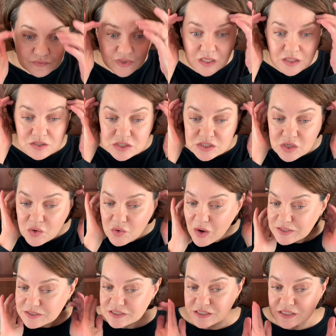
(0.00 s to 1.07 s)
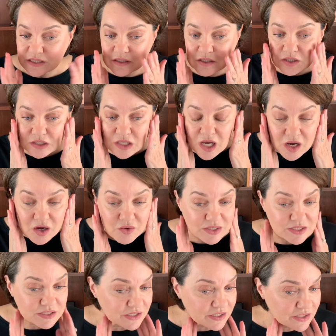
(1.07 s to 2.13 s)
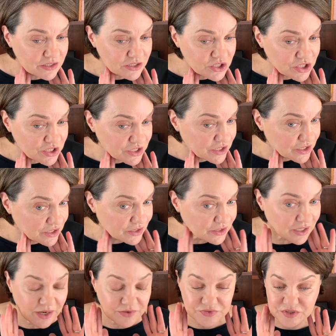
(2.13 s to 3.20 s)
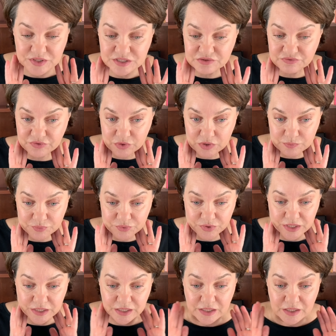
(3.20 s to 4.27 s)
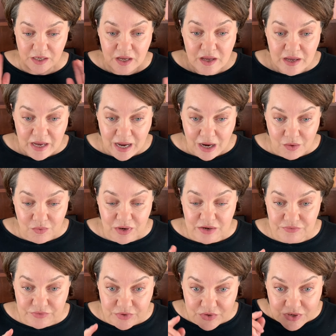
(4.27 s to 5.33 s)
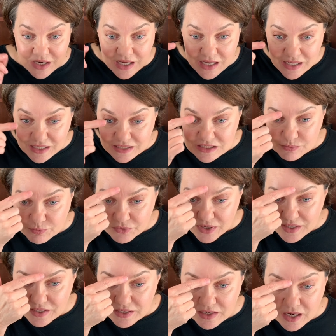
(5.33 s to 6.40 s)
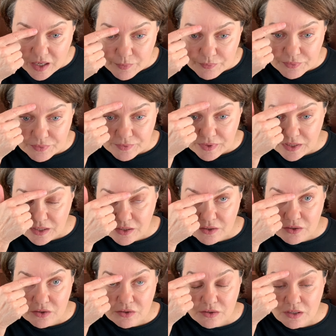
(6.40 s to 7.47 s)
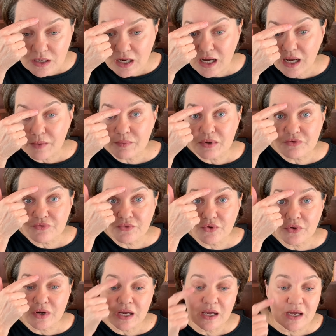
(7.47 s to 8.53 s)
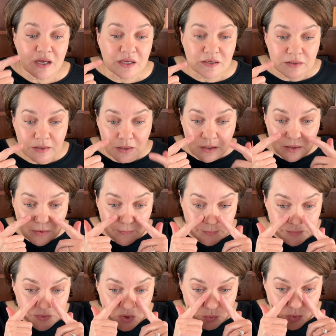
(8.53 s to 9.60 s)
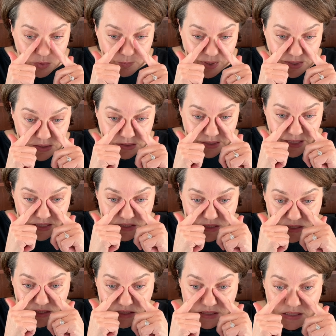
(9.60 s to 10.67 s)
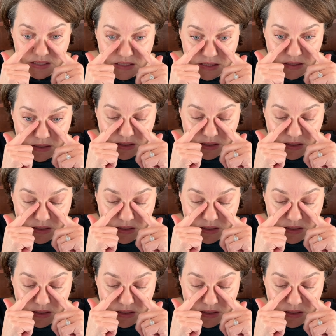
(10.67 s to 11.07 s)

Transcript: So I see the glow, I see the sheen, I think it's very pretty. However, it's breaking up here on my forehead where my glasses sit.